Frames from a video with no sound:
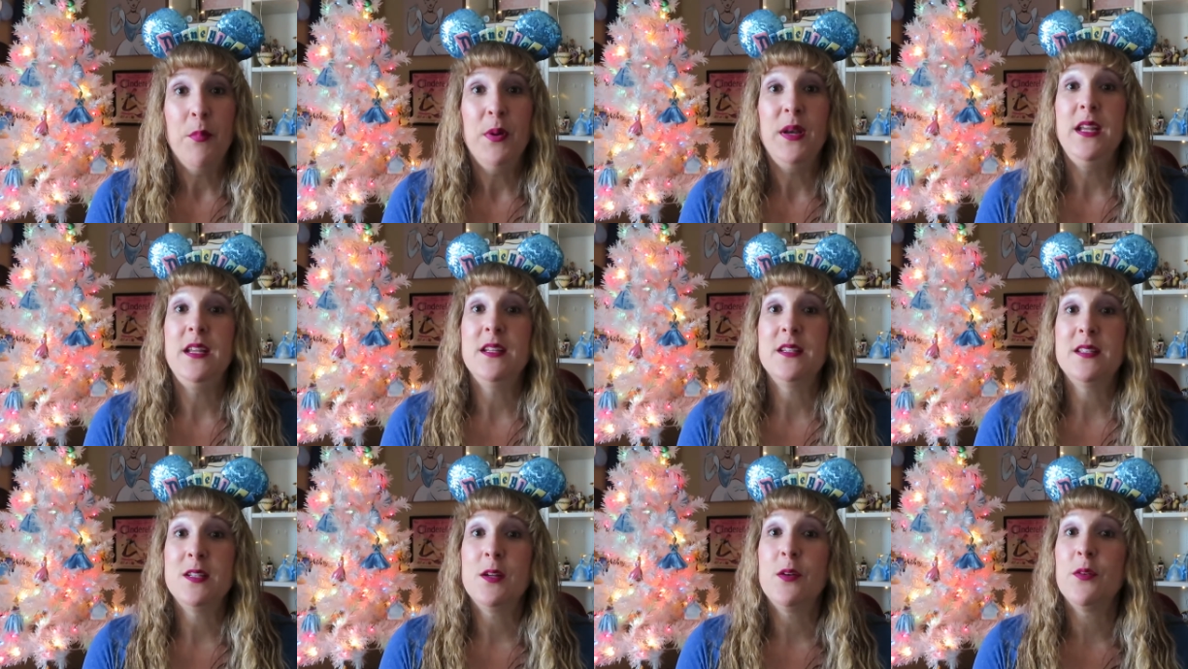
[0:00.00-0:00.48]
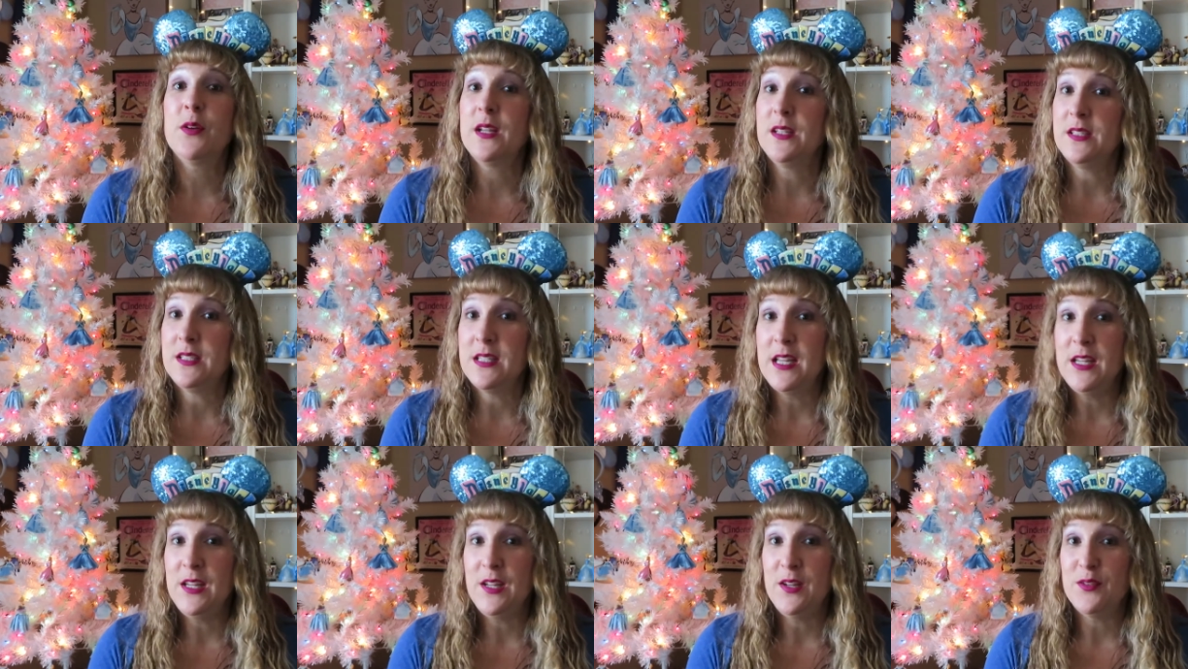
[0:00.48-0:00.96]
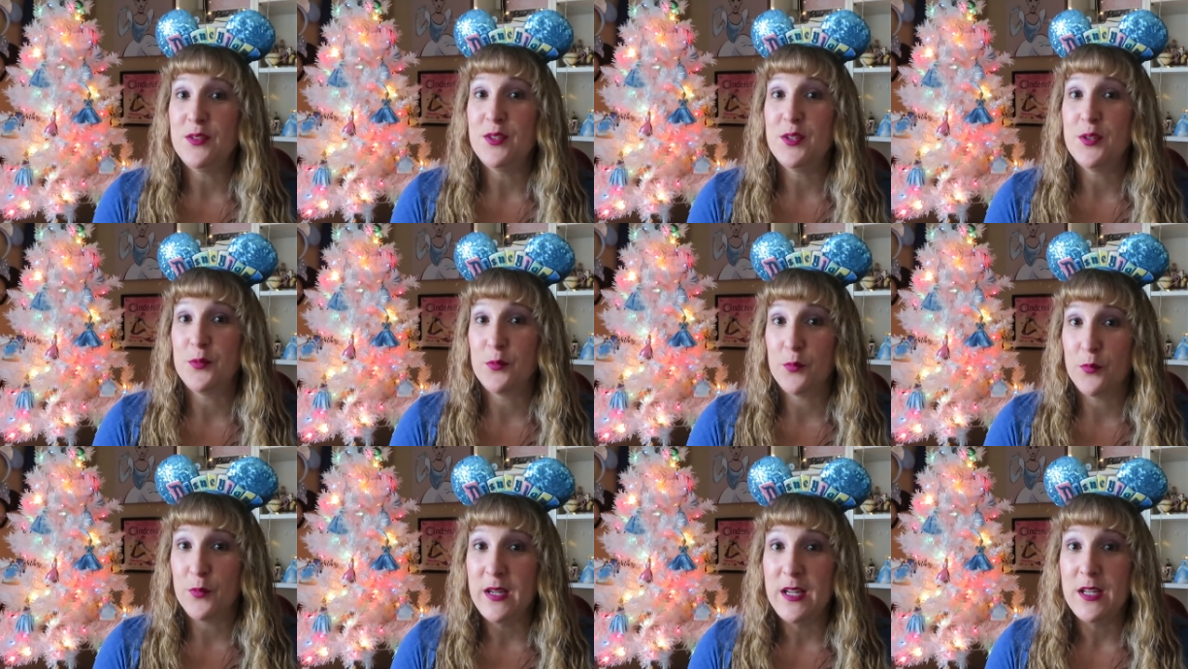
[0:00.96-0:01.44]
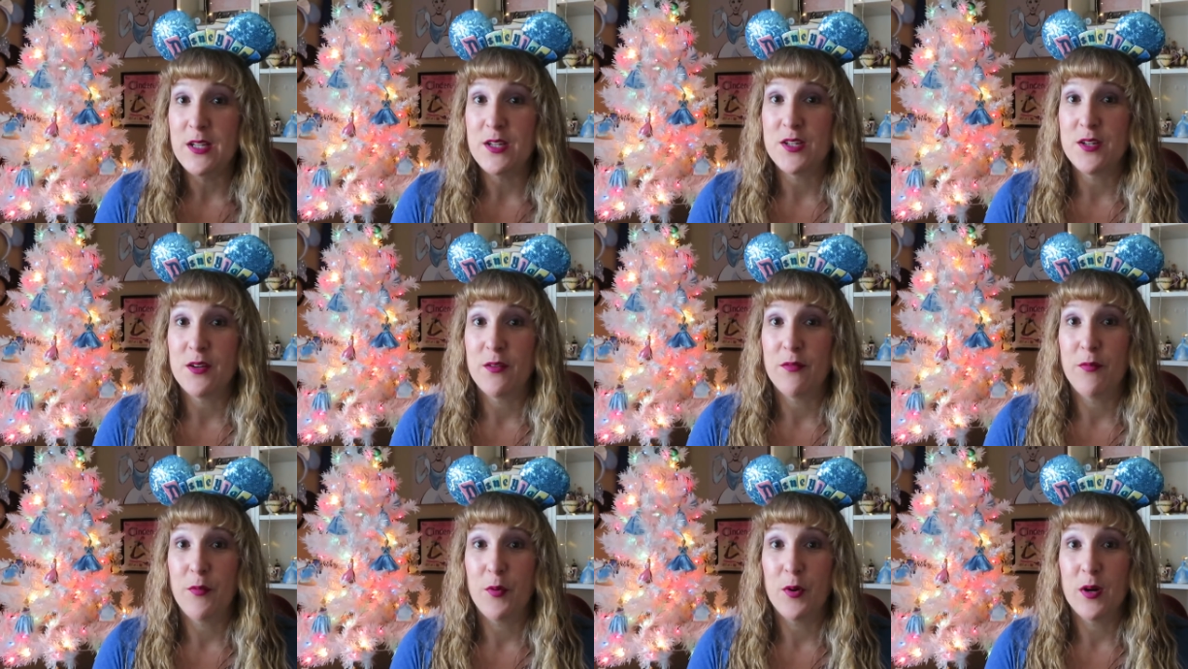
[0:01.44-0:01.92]
but he still continued to
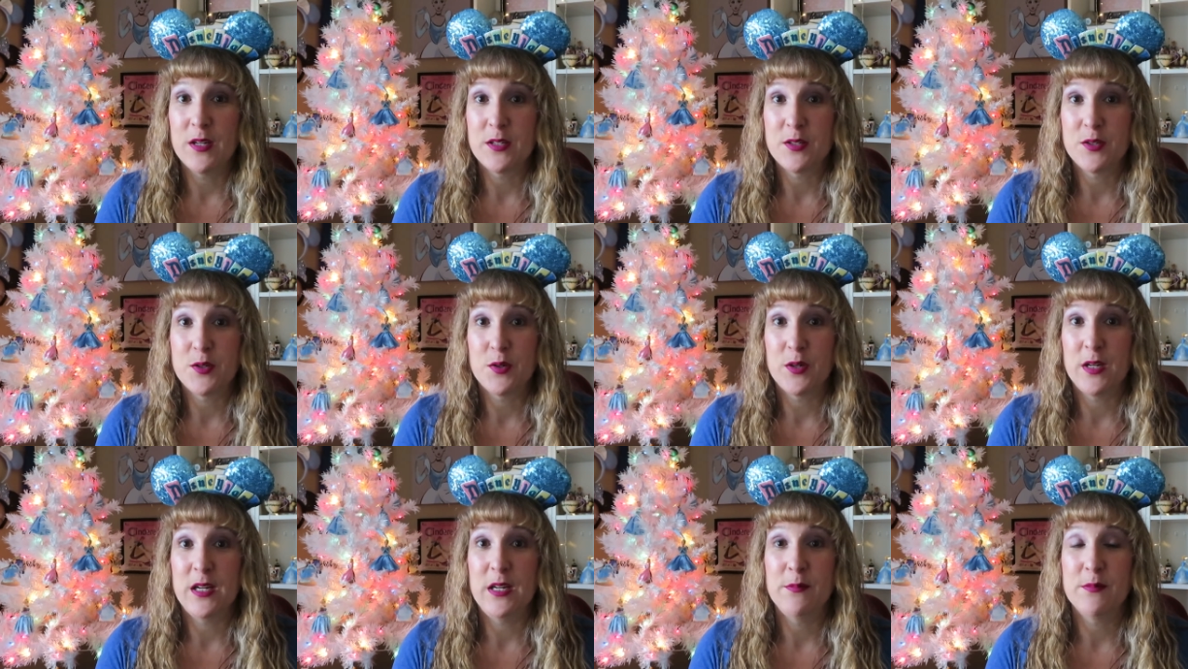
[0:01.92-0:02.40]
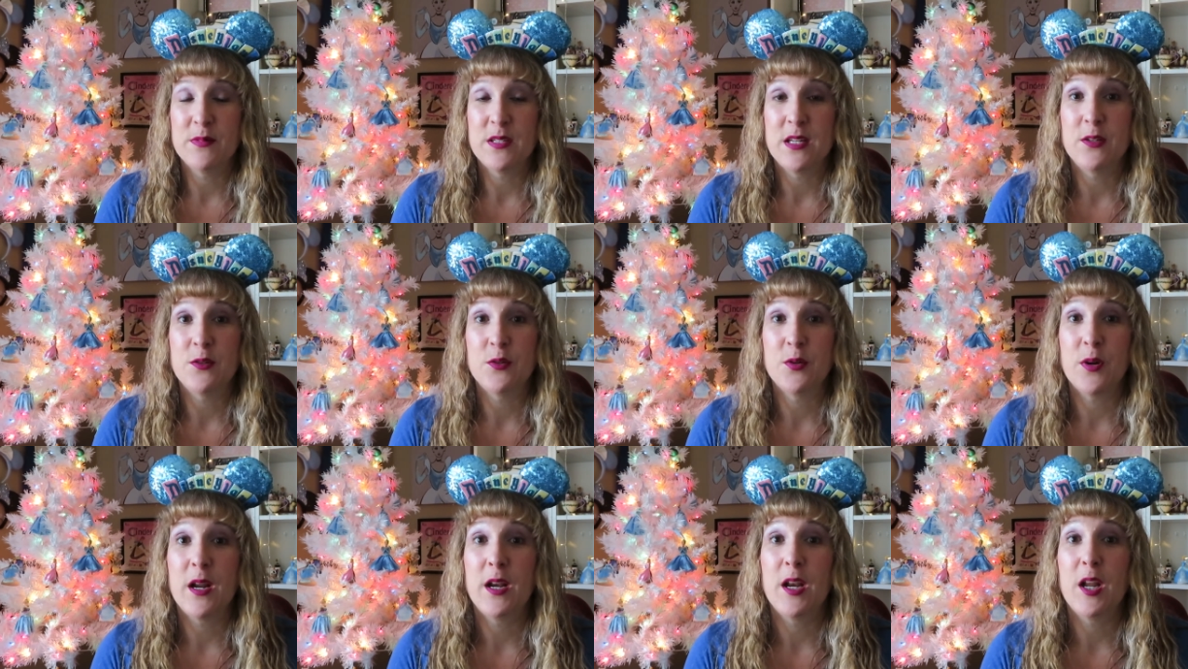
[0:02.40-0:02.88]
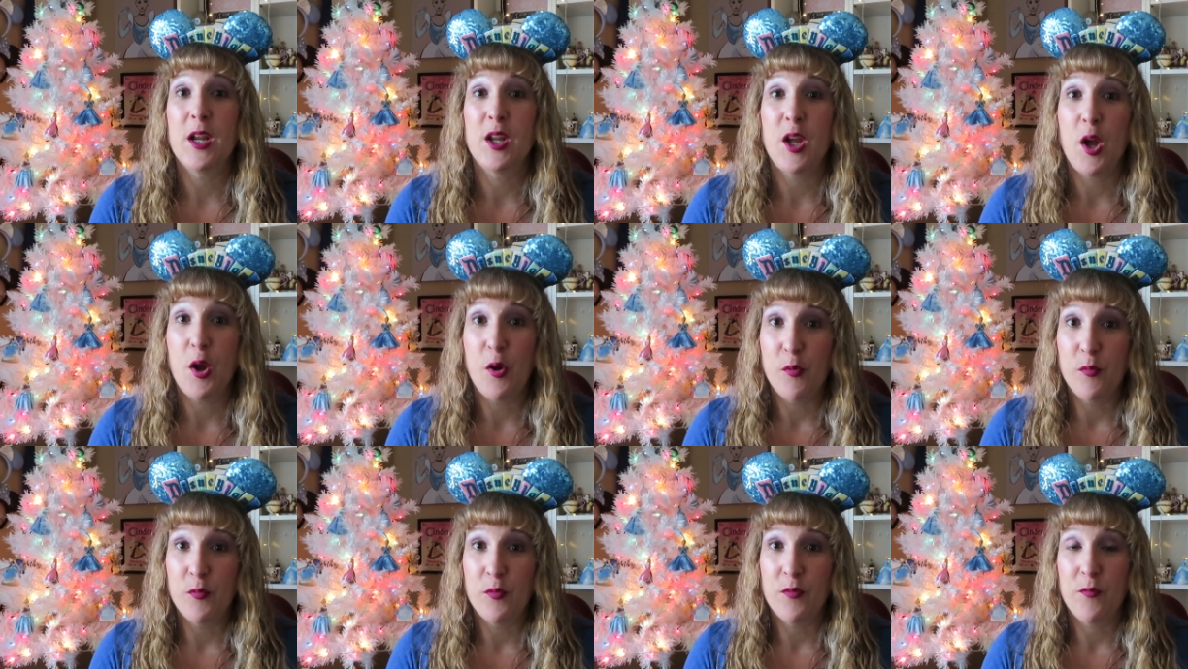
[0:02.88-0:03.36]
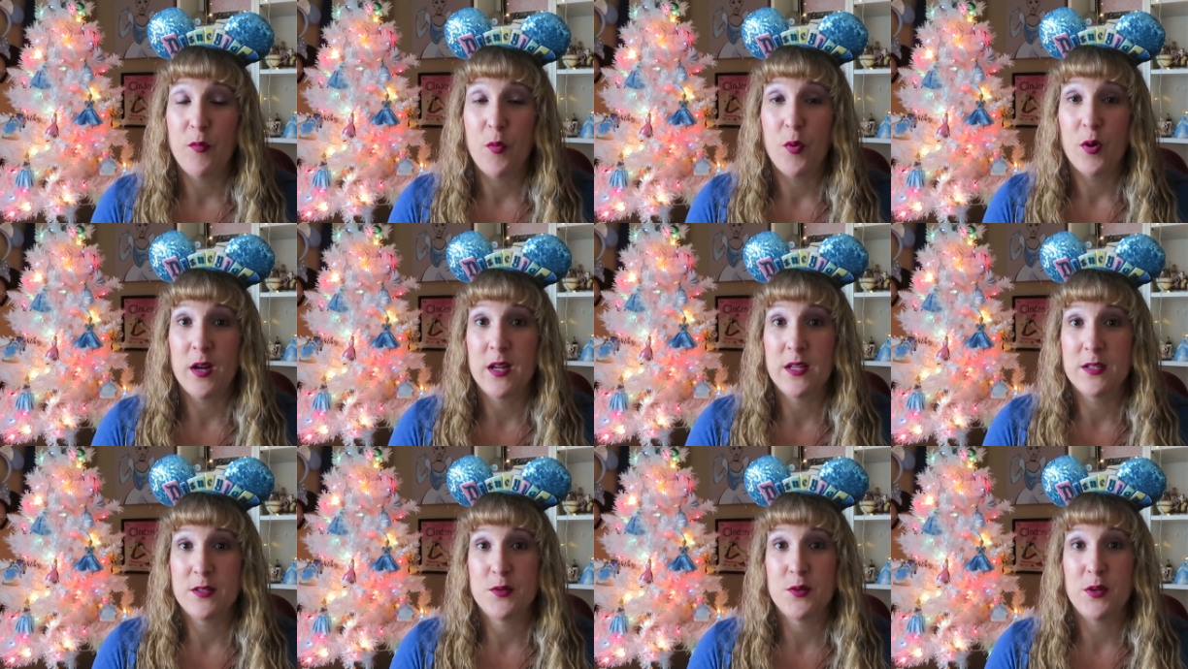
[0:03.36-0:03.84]
reach for his dreams and try to go
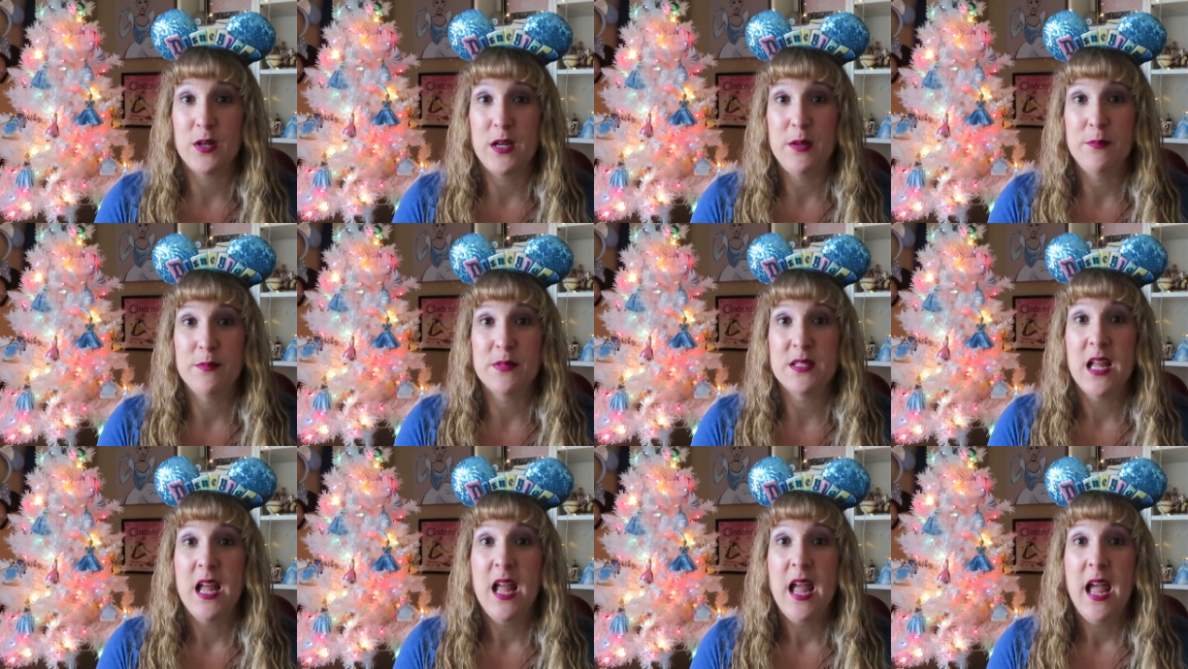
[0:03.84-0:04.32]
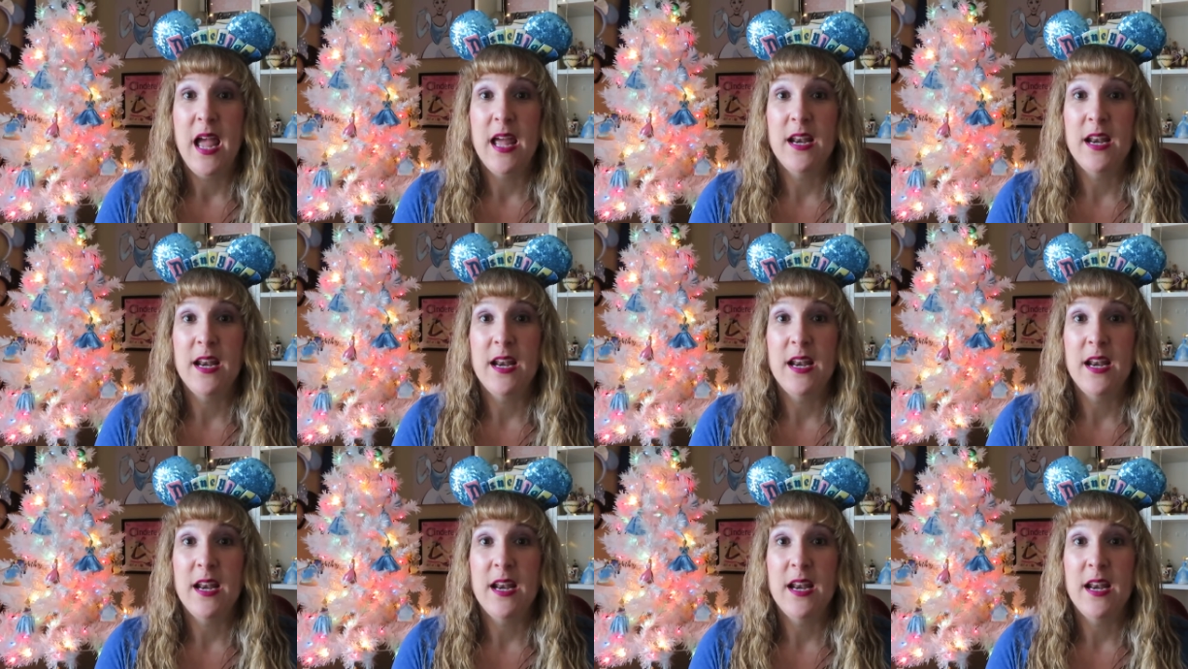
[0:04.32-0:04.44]
for his dreams.